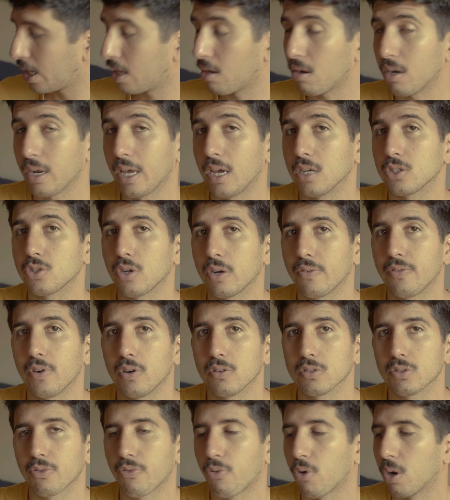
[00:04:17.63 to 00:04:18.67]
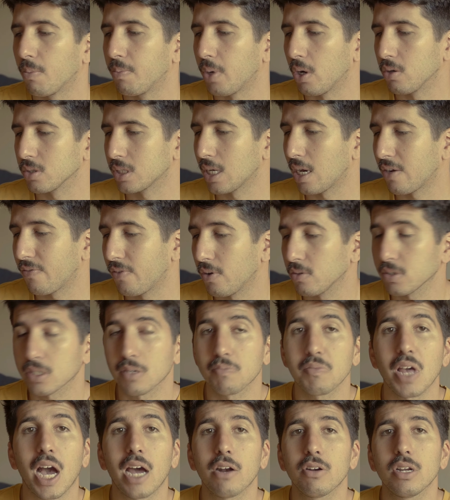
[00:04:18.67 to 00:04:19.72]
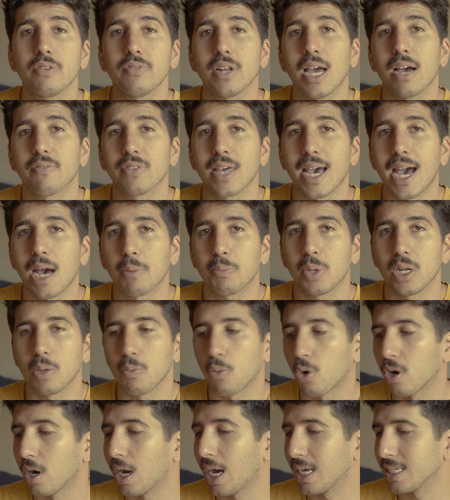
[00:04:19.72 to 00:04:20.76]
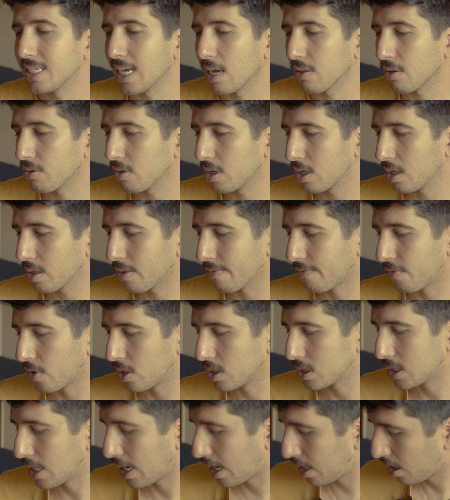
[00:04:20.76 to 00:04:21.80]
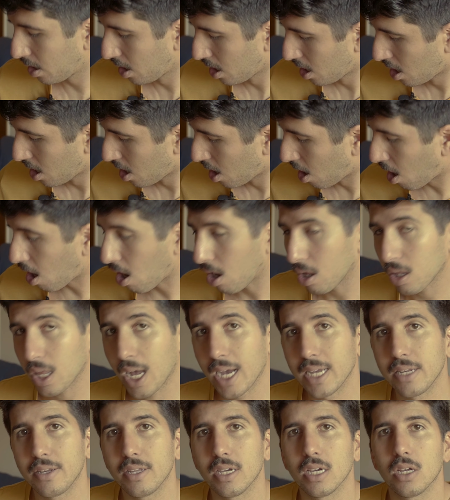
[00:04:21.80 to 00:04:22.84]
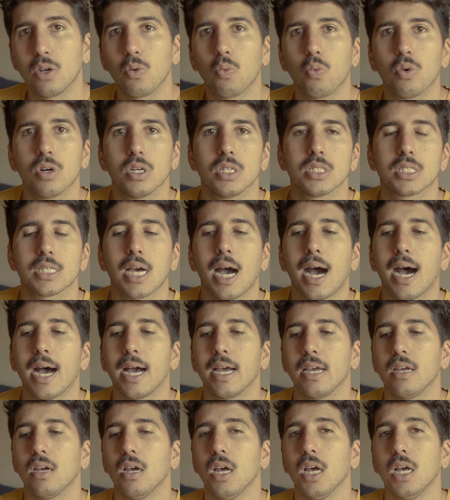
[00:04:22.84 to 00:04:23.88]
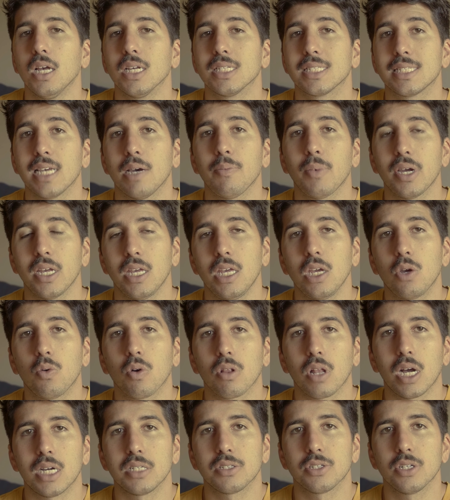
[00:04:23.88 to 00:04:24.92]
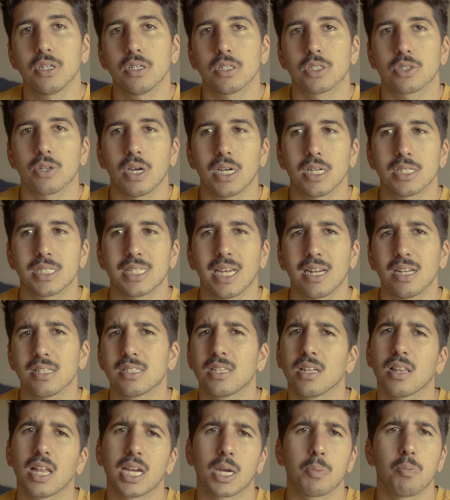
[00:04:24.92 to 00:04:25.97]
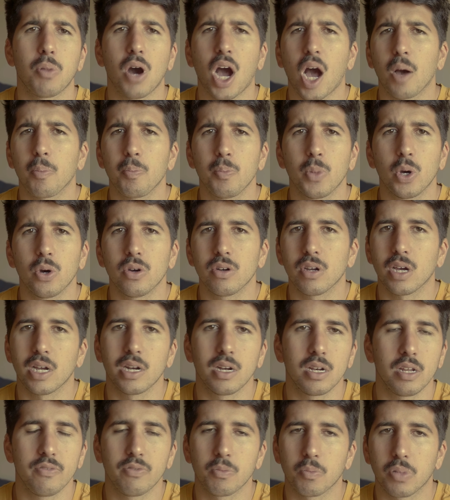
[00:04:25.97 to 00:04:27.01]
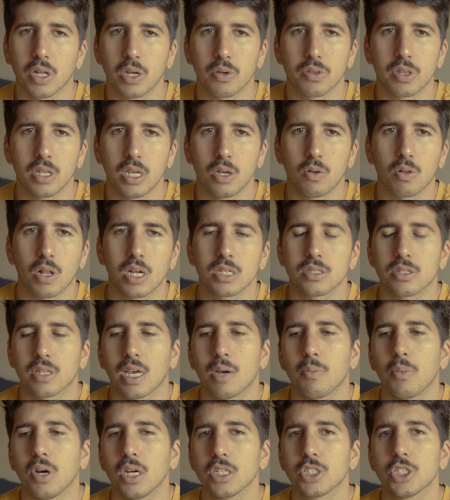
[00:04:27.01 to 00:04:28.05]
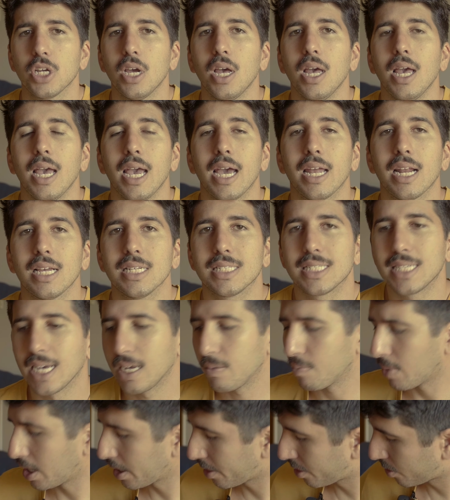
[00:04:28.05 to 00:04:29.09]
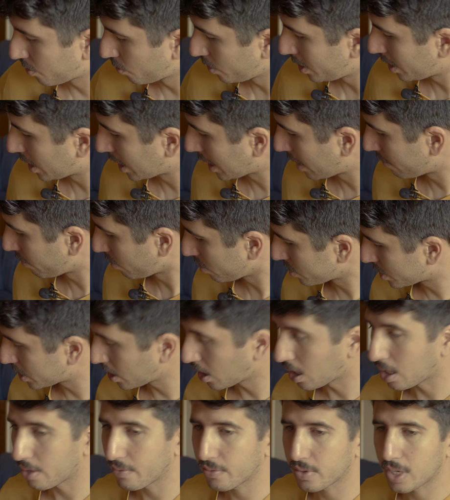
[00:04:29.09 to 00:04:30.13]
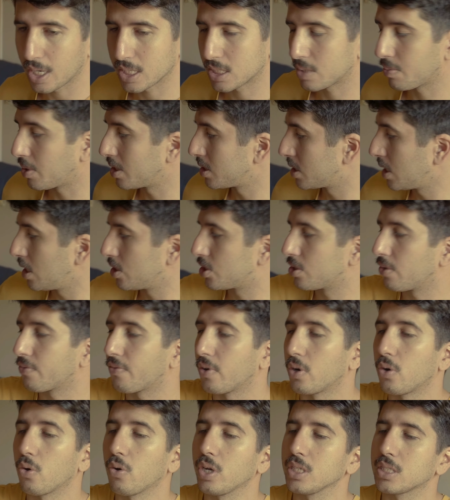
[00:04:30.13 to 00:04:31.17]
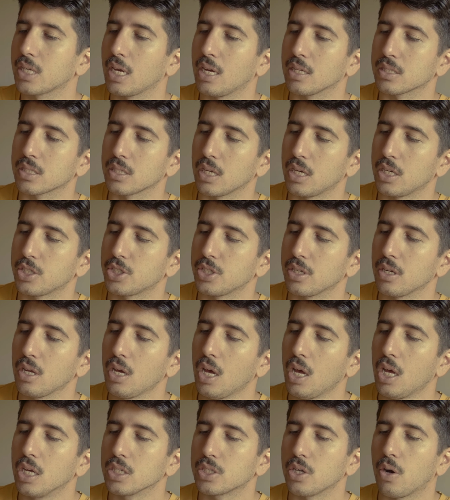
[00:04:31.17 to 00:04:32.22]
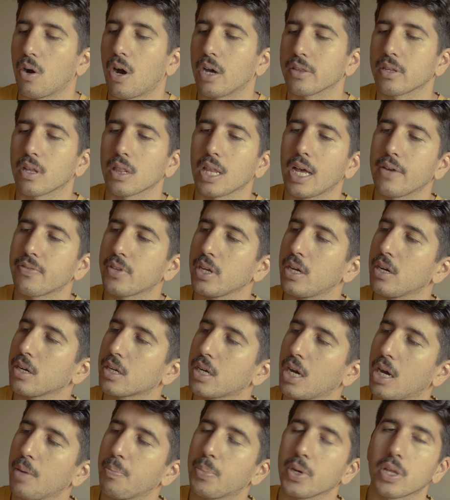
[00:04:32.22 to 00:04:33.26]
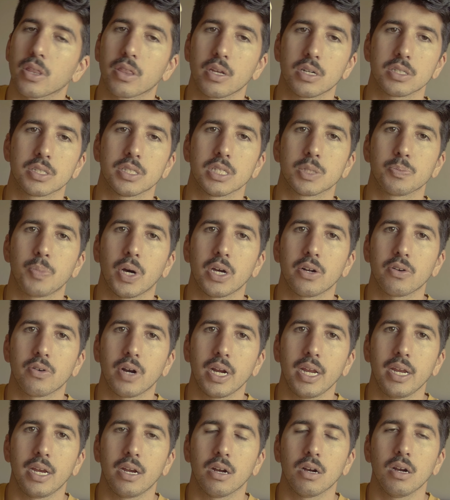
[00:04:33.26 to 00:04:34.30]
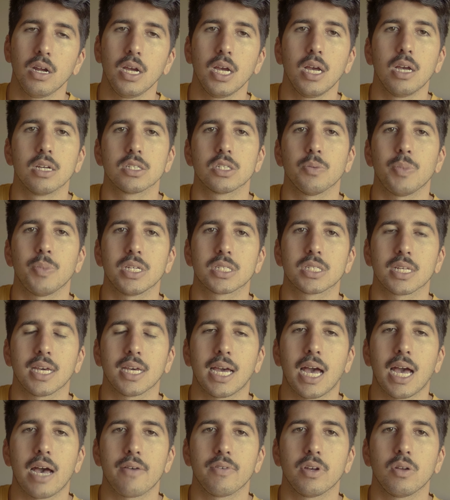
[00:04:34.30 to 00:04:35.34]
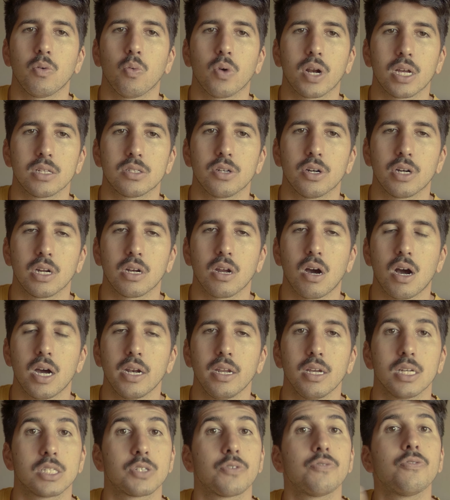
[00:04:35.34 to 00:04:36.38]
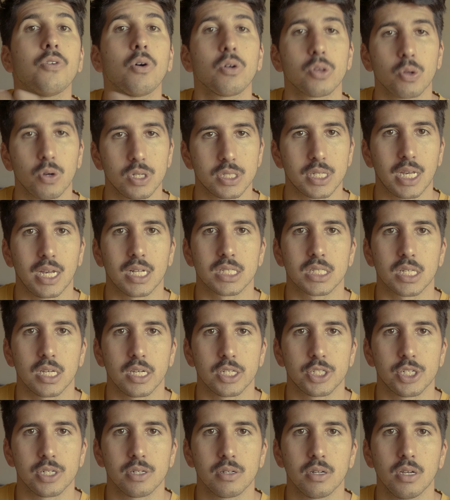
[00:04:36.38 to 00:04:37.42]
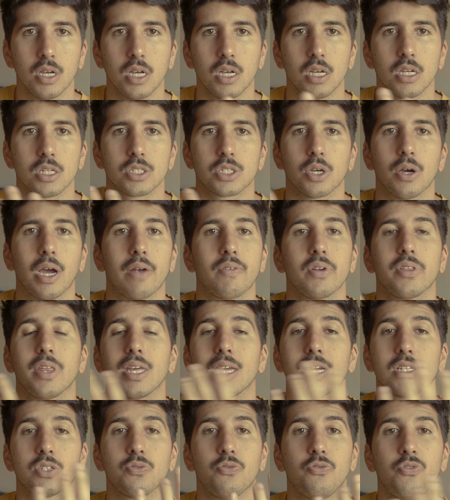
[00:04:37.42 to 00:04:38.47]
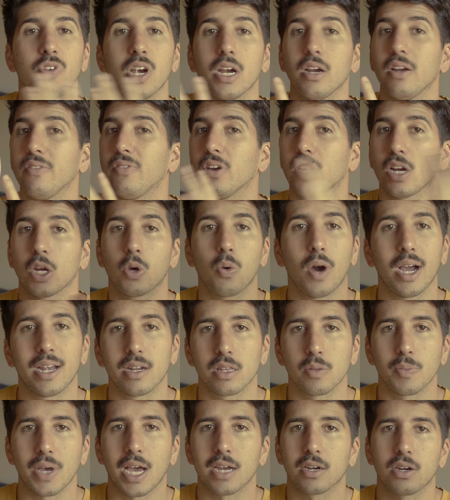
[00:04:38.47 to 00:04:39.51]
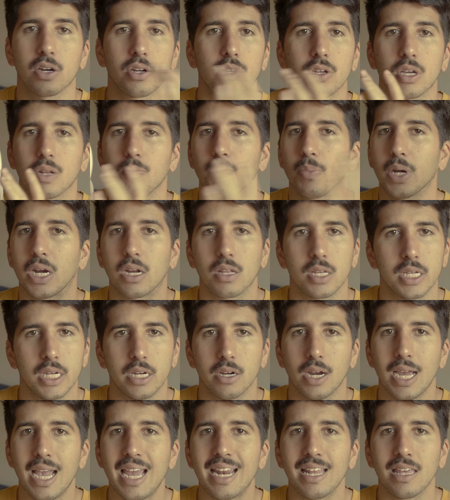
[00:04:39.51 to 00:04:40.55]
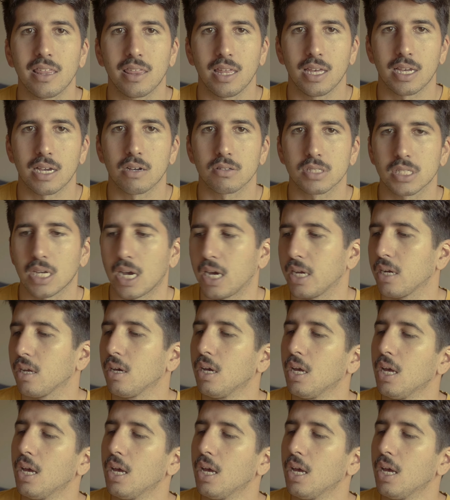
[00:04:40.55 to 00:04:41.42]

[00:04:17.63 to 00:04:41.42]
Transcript: and on Android phones for Bose headphones. I don't even have the app anymore. I downloaded it the first day. All I did was I set my equalizer. So I set it to like pop mode. I didn't even play with the equalizer that much. And I set my 3 levels of customization for noise cancellation. So on the left ear cup, there's this button right here. So basically I have it, when I turn it on, it's full noise cancellation. So everything gets very, very quiet in the background. You can barely hear anything outside.